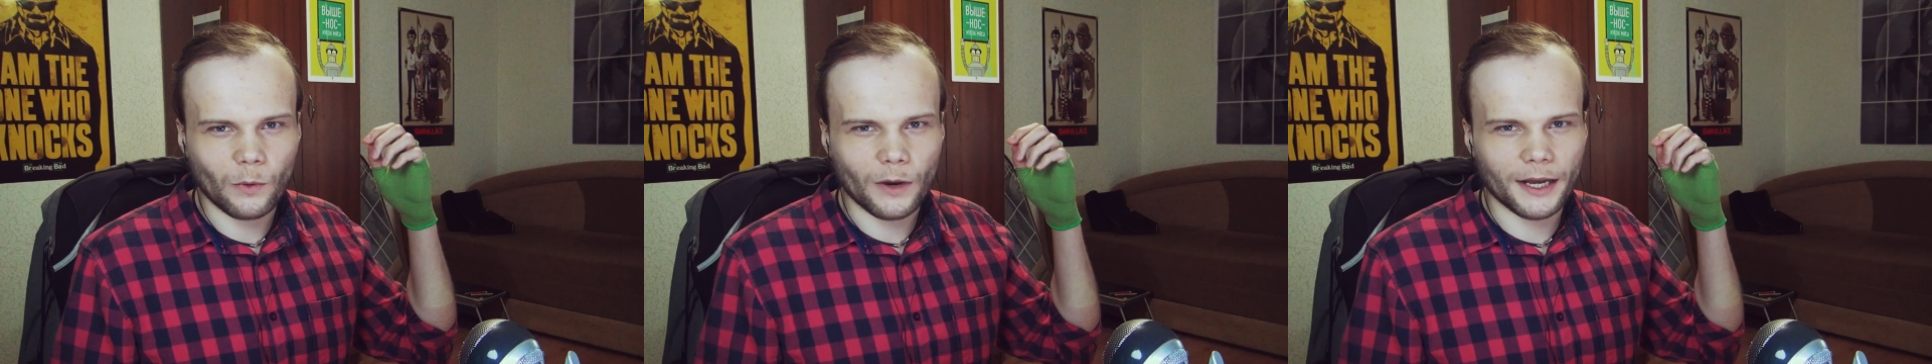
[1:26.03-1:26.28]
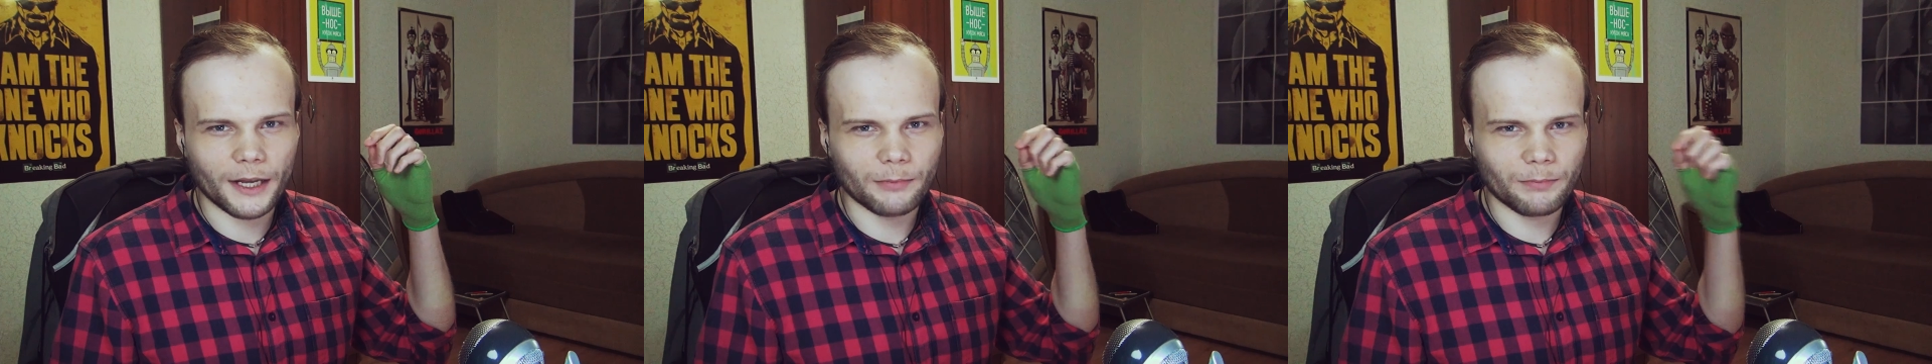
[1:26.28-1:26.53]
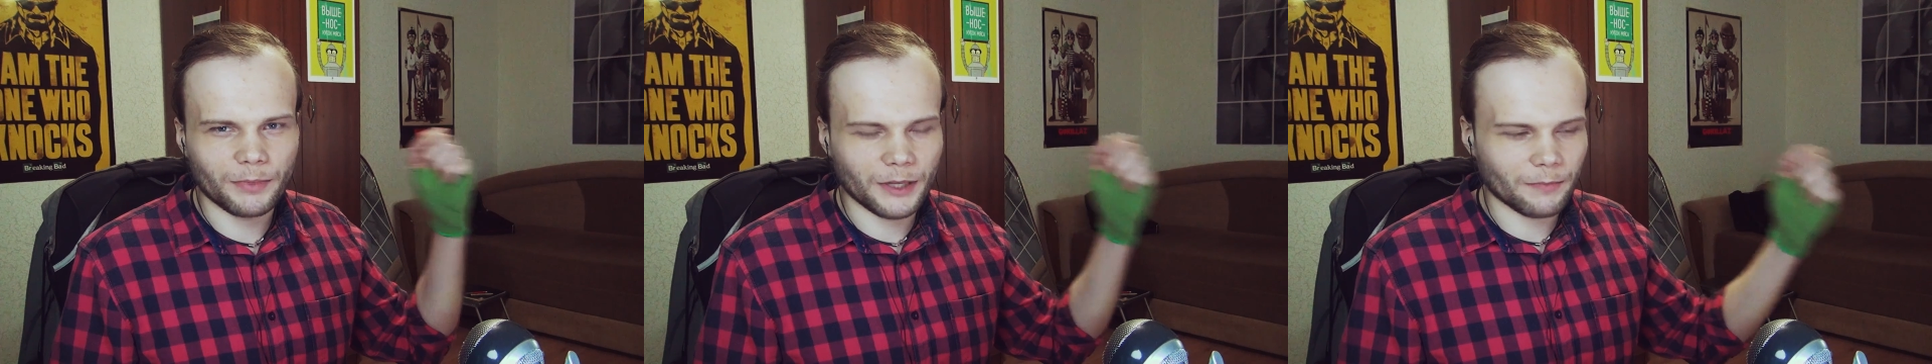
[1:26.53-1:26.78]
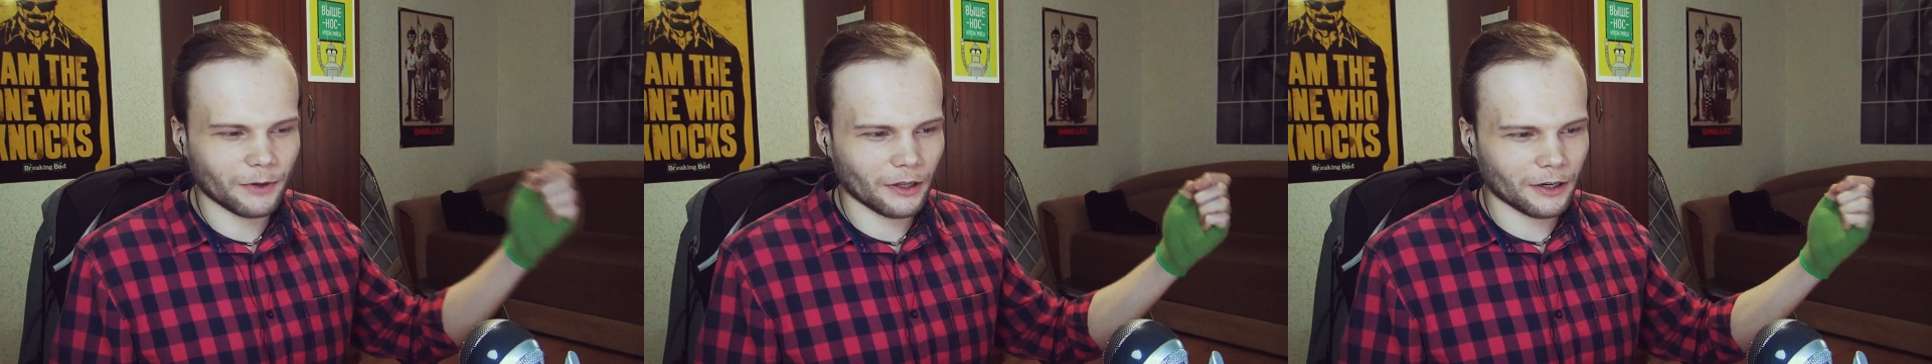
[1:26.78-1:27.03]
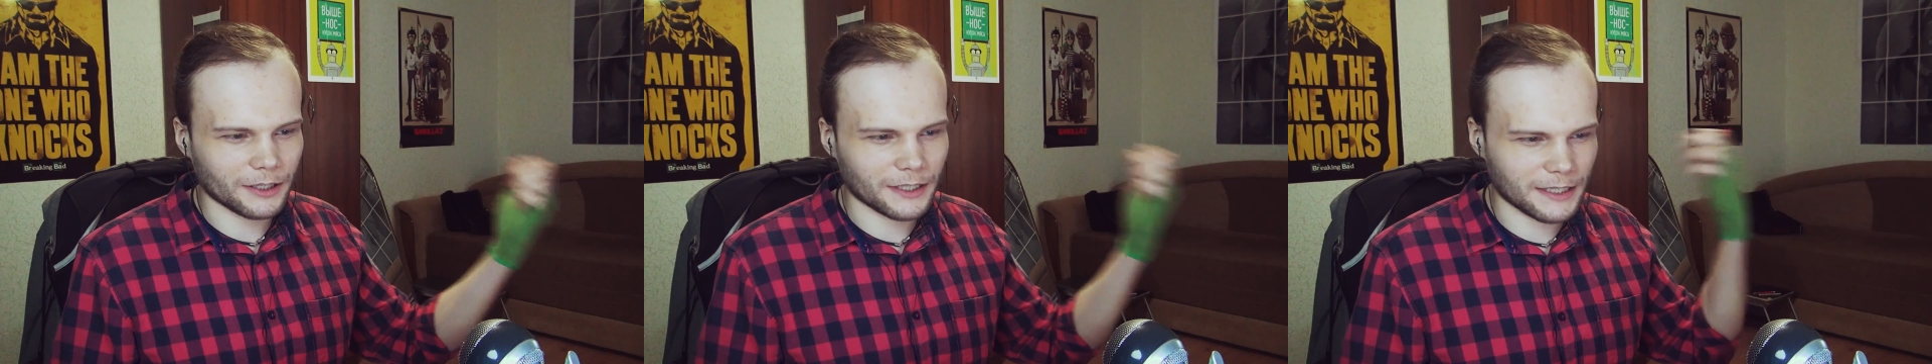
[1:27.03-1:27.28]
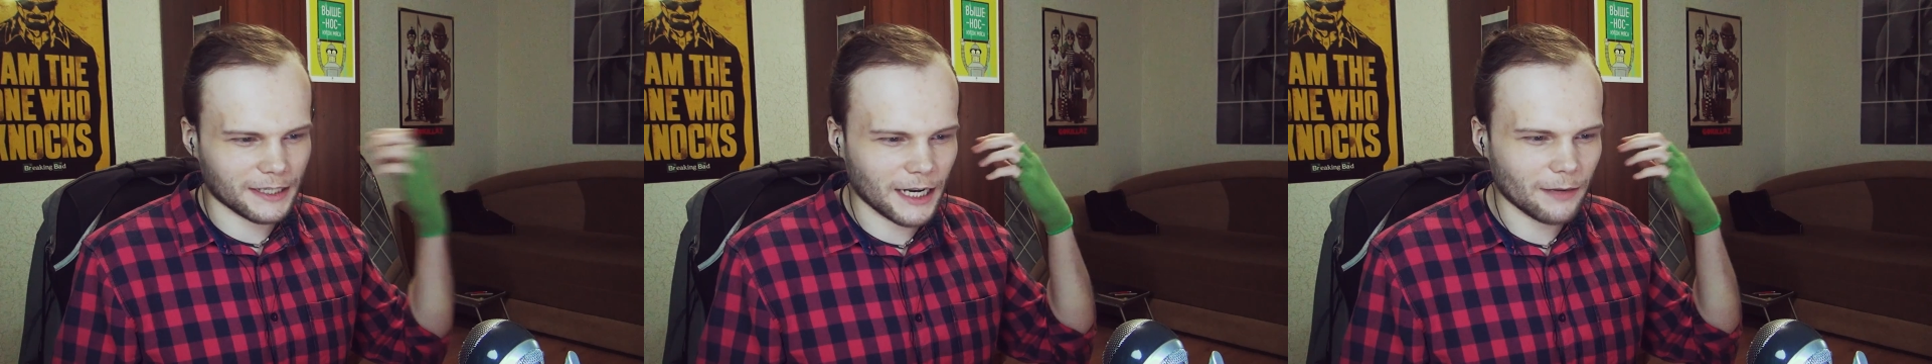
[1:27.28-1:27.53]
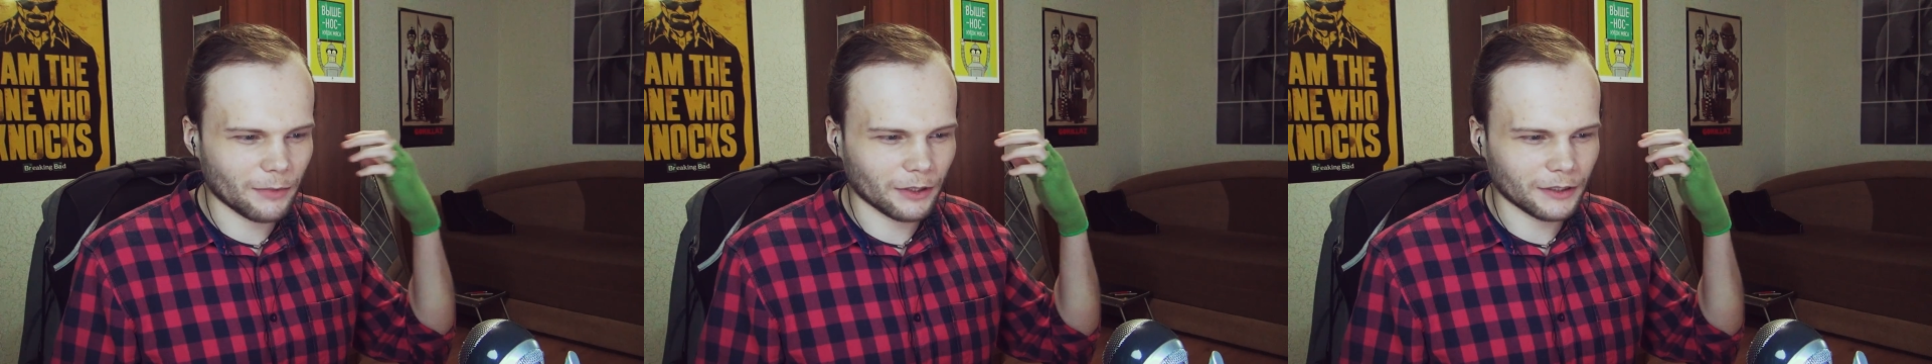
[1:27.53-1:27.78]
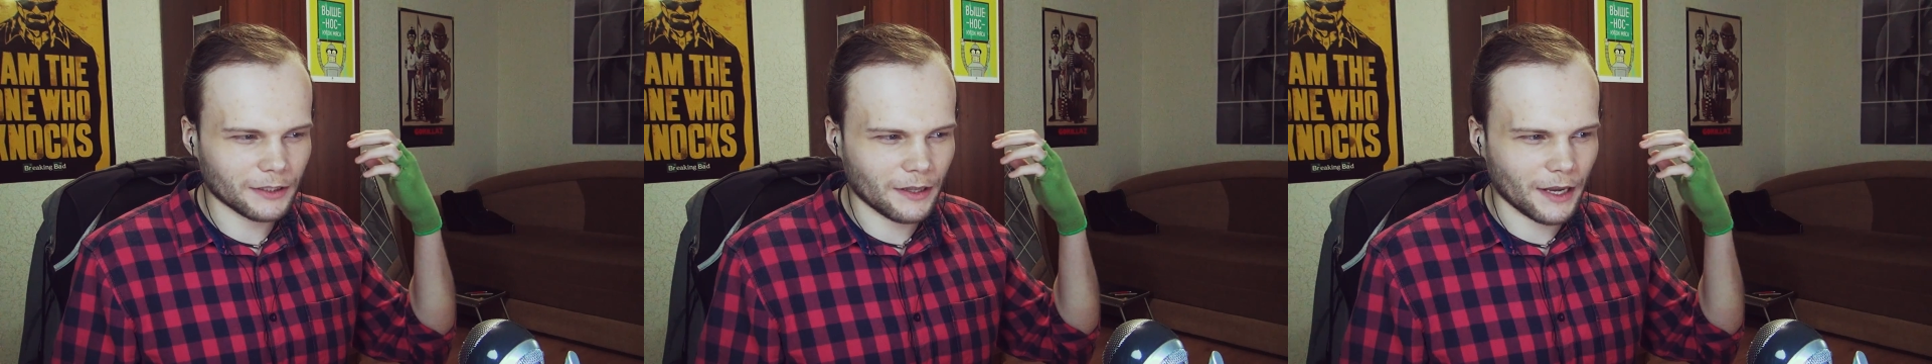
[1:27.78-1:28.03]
when people are disabled,